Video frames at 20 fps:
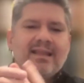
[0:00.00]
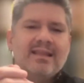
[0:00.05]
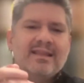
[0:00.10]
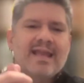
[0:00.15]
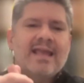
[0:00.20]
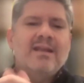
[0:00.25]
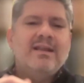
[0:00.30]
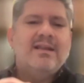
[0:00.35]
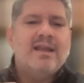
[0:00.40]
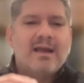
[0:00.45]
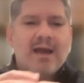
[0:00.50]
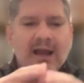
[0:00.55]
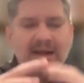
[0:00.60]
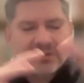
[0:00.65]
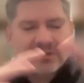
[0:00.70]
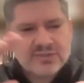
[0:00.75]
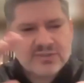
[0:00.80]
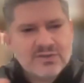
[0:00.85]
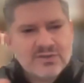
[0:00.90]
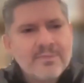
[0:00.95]
Then
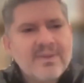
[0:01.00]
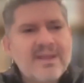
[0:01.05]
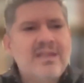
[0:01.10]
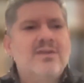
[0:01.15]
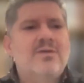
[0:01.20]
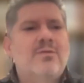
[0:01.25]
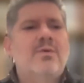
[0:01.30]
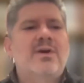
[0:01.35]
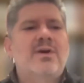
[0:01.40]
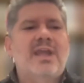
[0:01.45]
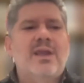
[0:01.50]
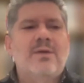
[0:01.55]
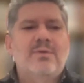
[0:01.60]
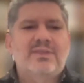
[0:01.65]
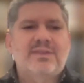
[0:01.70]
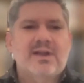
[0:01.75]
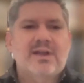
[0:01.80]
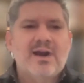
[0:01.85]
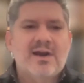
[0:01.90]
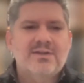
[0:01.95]
assuming you're working
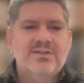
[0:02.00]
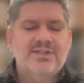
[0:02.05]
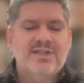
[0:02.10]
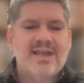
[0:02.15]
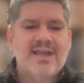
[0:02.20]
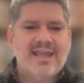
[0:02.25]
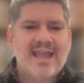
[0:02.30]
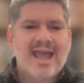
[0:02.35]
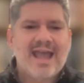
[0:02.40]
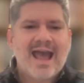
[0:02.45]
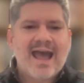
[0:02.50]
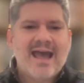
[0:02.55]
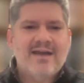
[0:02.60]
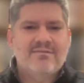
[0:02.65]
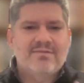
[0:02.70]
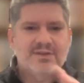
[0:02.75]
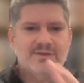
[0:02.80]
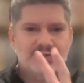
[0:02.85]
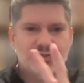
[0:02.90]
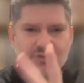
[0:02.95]
with the cars that you
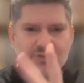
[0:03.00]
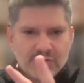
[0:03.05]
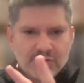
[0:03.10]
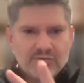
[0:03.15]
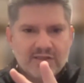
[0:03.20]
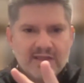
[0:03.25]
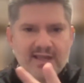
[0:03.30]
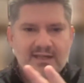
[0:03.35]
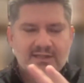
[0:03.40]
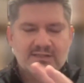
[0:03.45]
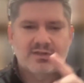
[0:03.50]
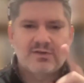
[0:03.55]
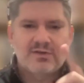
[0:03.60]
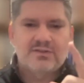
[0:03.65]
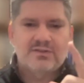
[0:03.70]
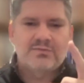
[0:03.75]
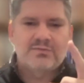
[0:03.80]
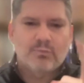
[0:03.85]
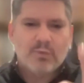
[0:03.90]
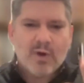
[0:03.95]
have, there's two things.
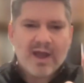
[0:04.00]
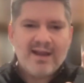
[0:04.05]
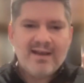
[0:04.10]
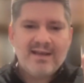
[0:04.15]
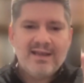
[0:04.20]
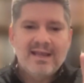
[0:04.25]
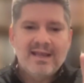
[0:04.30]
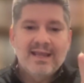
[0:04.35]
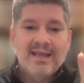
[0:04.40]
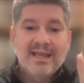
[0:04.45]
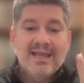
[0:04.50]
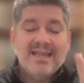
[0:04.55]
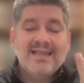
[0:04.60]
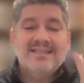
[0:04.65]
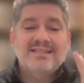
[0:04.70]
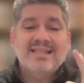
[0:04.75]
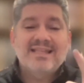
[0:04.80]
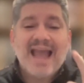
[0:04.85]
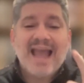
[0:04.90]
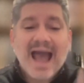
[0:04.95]
There's one
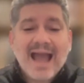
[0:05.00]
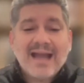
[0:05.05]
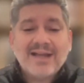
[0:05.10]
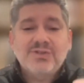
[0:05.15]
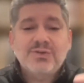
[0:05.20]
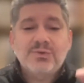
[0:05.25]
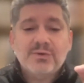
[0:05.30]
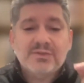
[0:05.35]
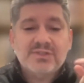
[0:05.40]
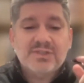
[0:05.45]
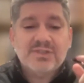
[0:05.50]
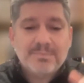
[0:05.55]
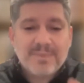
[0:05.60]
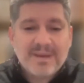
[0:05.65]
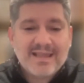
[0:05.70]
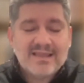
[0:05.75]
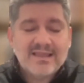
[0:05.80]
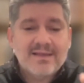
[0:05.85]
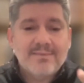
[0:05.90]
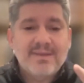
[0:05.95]
is the actual
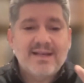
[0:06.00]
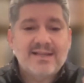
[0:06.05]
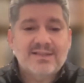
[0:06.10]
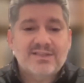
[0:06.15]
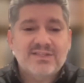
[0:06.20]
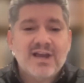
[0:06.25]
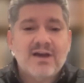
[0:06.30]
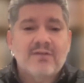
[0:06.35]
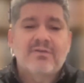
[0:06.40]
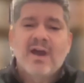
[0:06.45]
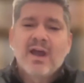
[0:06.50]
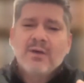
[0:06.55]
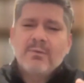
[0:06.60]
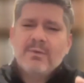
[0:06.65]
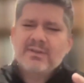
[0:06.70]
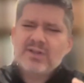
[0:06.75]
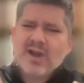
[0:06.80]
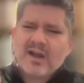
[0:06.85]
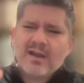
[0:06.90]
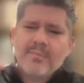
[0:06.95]
speed limit itself.
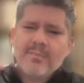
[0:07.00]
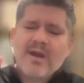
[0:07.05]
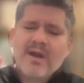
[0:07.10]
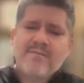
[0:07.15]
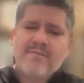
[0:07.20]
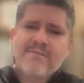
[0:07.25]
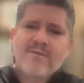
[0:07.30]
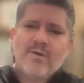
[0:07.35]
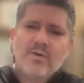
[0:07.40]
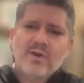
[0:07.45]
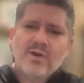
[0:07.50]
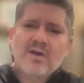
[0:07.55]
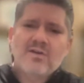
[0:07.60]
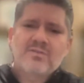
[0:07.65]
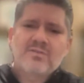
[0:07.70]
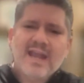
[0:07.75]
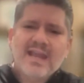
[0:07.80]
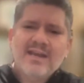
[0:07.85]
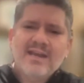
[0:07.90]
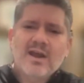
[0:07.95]
We talk about photo
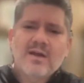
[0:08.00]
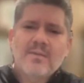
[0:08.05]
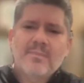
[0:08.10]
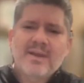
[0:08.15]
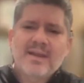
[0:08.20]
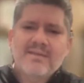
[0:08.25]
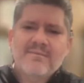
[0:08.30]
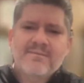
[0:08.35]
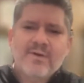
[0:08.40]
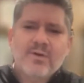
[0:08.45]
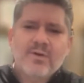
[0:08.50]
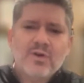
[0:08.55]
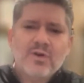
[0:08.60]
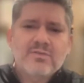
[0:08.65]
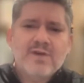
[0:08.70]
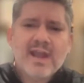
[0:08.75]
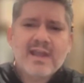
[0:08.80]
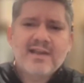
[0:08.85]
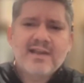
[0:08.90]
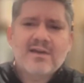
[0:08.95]
radar, but photo
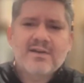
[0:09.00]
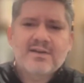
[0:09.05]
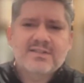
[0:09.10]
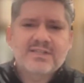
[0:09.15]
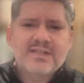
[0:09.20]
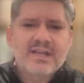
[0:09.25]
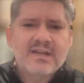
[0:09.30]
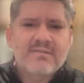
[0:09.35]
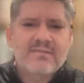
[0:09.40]
radar is an